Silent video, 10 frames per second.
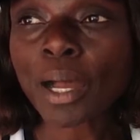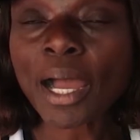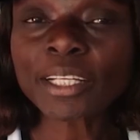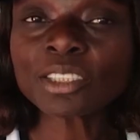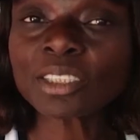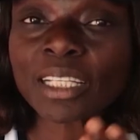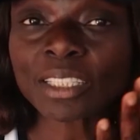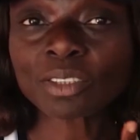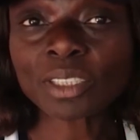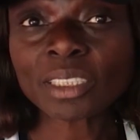I just
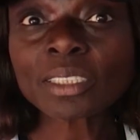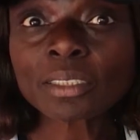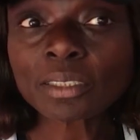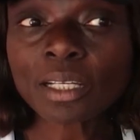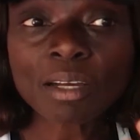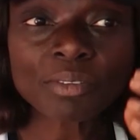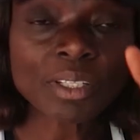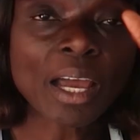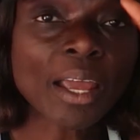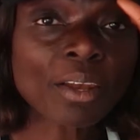actually
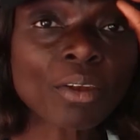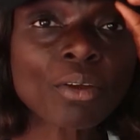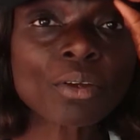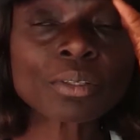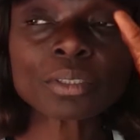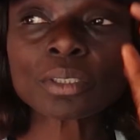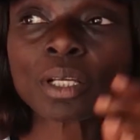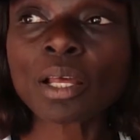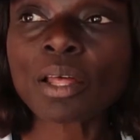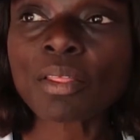discovered, I learned
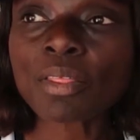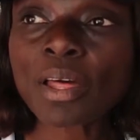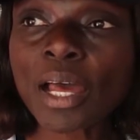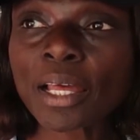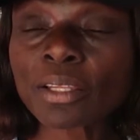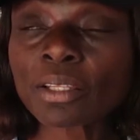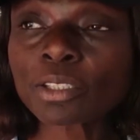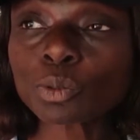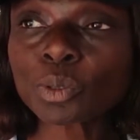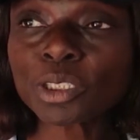that
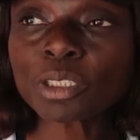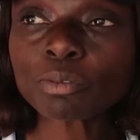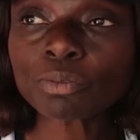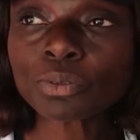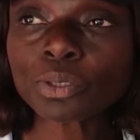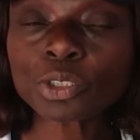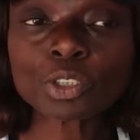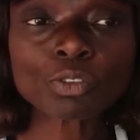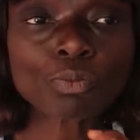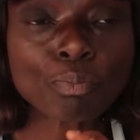the
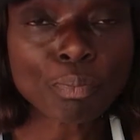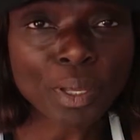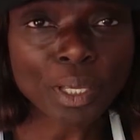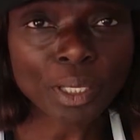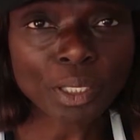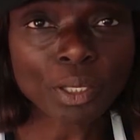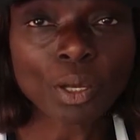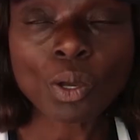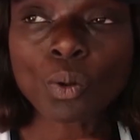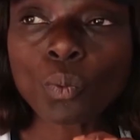21st of May
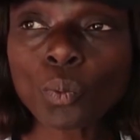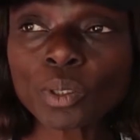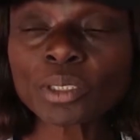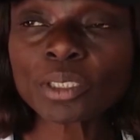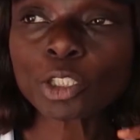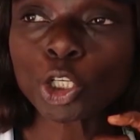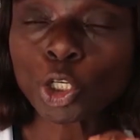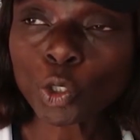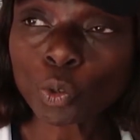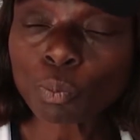was the
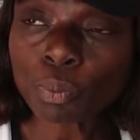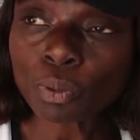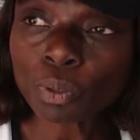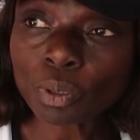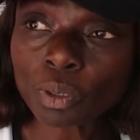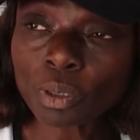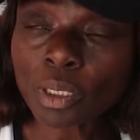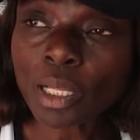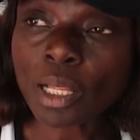Global